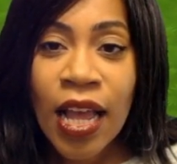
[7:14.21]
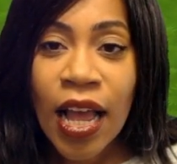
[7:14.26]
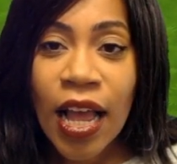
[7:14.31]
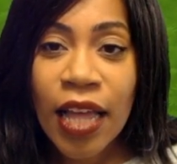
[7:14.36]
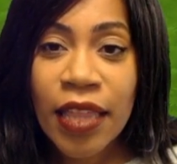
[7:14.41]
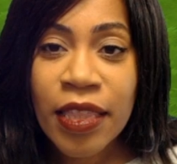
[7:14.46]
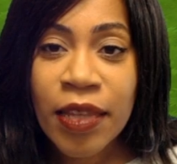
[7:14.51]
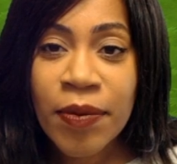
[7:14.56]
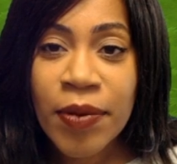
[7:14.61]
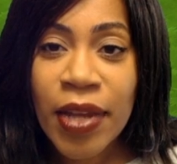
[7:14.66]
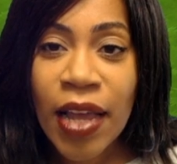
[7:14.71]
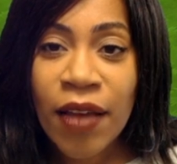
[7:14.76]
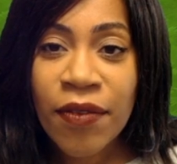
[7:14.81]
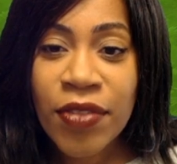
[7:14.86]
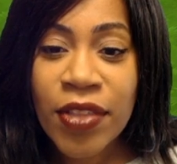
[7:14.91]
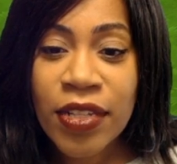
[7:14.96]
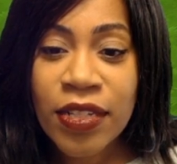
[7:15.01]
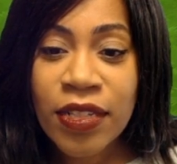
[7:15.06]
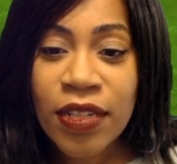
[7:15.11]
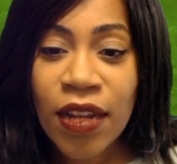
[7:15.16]
and then we have
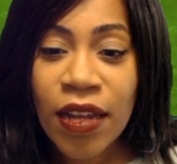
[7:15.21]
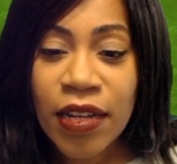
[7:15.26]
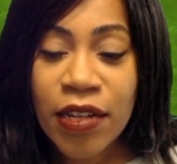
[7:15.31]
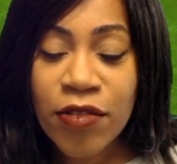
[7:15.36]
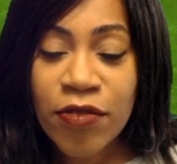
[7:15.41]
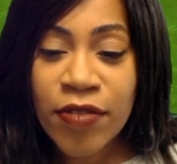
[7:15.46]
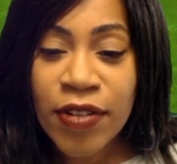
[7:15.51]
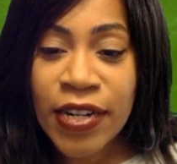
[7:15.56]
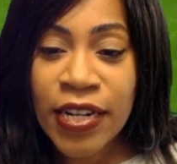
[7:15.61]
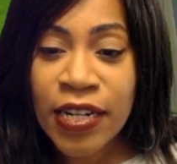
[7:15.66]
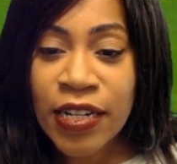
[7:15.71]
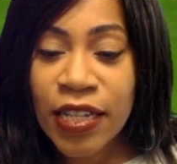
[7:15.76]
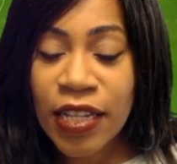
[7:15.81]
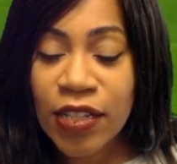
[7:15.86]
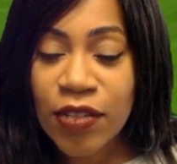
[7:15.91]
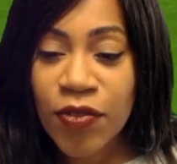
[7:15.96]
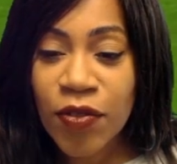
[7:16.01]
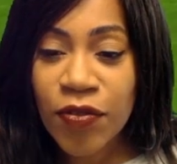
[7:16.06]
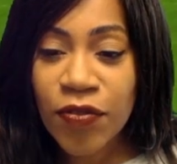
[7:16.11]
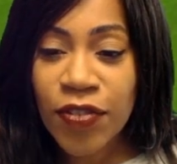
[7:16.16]
this light green
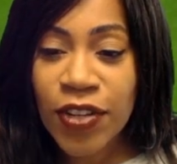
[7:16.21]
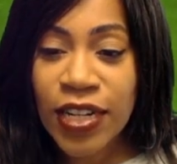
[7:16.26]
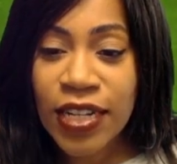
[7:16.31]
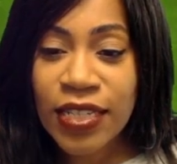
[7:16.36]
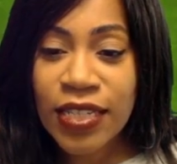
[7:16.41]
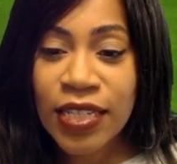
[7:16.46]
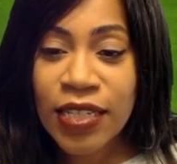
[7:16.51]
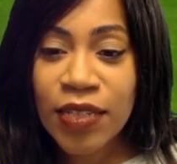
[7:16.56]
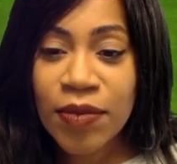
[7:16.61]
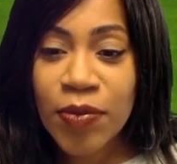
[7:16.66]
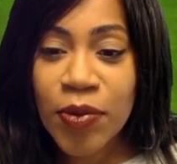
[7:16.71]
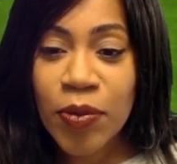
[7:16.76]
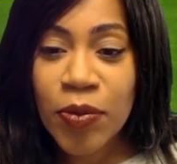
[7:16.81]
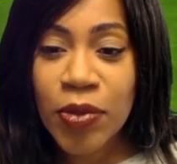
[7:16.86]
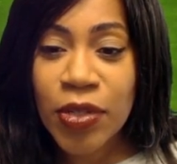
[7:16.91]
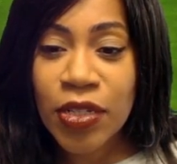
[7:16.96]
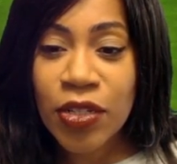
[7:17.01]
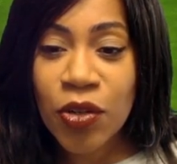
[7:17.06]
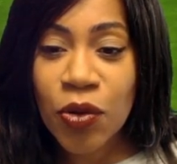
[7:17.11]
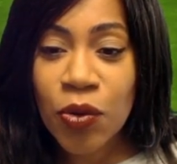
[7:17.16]
that's from Felix's, but
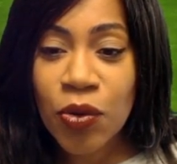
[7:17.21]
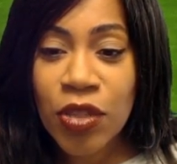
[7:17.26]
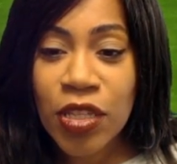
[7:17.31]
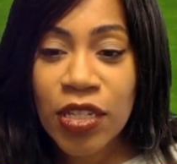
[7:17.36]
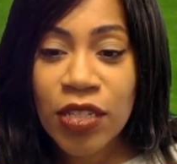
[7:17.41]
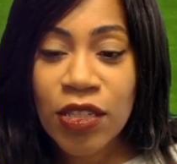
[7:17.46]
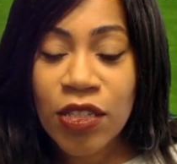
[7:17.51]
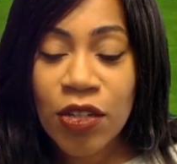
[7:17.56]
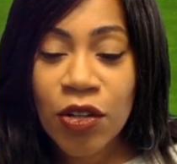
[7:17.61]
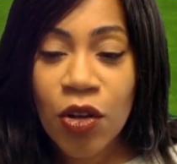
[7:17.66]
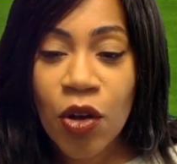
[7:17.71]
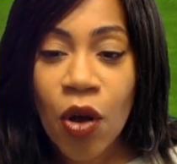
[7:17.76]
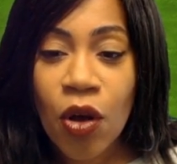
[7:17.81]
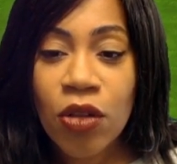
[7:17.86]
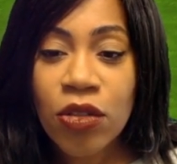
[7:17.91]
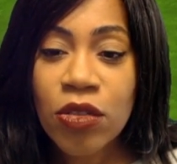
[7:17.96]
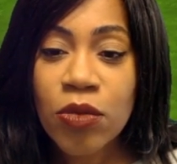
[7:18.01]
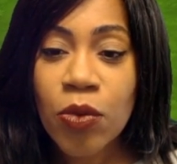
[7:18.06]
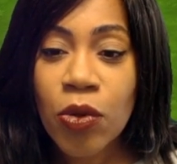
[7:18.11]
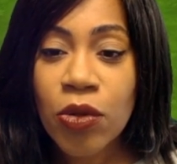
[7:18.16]
we call this the
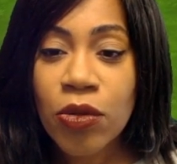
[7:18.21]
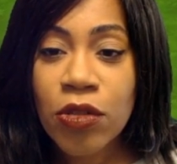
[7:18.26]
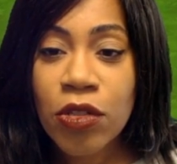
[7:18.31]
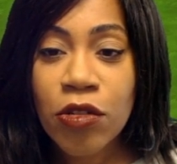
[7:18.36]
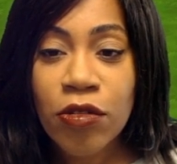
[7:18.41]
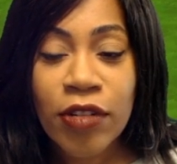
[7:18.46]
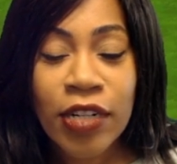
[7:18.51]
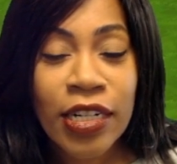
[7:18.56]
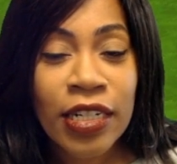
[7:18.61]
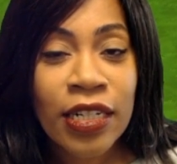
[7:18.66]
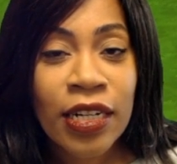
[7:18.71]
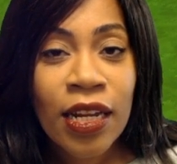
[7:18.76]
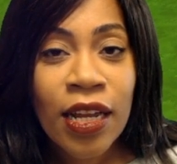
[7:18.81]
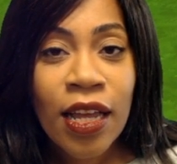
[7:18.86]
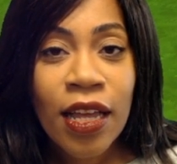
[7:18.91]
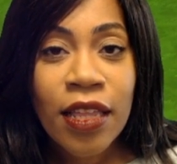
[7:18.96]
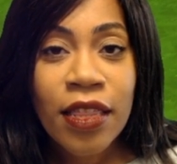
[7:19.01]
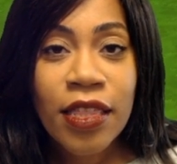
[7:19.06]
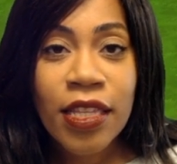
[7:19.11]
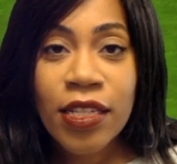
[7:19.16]
Cotswolds green.
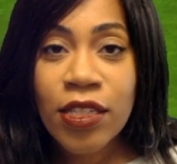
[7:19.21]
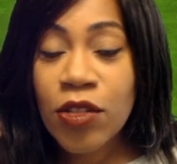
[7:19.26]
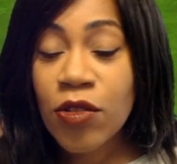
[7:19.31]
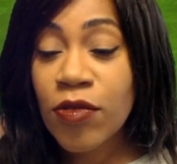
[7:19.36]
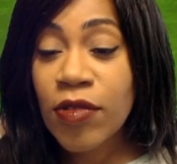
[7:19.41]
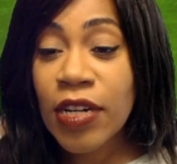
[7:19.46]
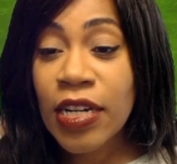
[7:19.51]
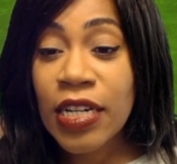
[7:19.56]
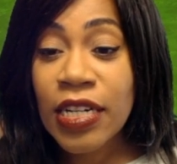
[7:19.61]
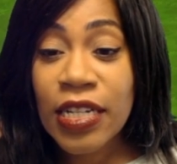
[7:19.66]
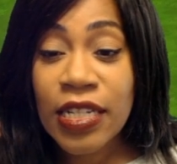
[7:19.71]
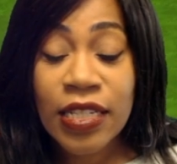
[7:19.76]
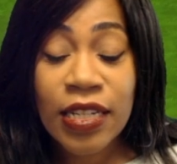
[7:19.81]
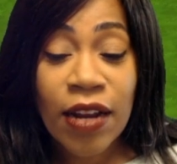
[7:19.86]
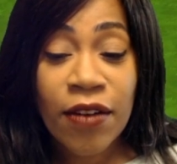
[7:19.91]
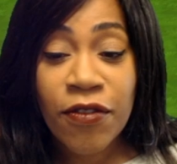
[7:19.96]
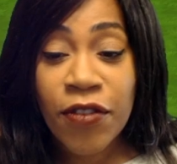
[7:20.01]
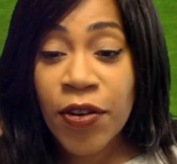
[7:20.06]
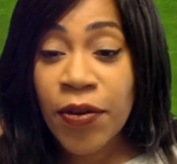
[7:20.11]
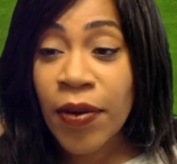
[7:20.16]
This green is
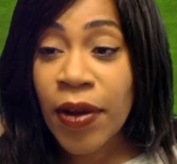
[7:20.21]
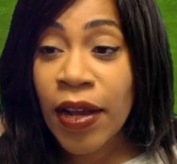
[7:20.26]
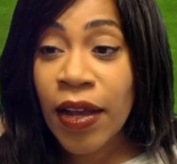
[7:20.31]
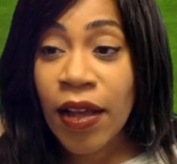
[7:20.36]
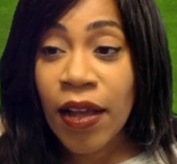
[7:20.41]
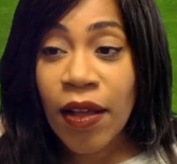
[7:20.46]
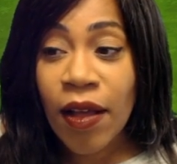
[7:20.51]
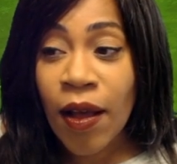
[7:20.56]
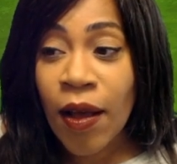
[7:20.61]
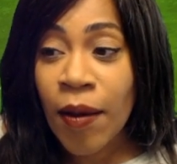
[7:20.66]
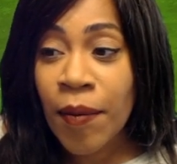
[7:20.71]
everywhere.